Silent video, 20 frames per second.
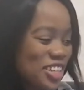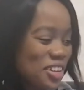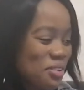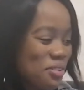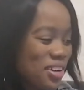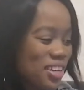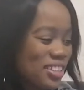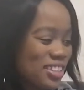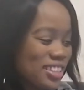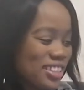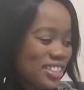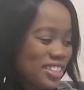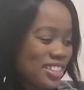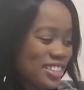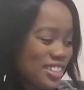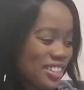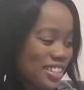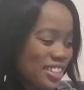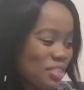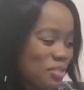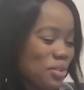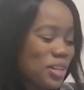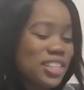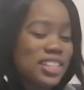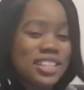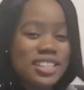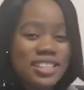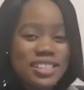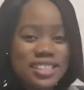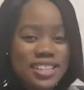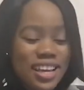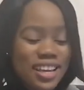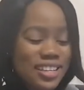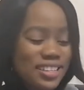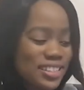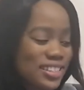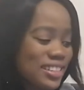hear what he says?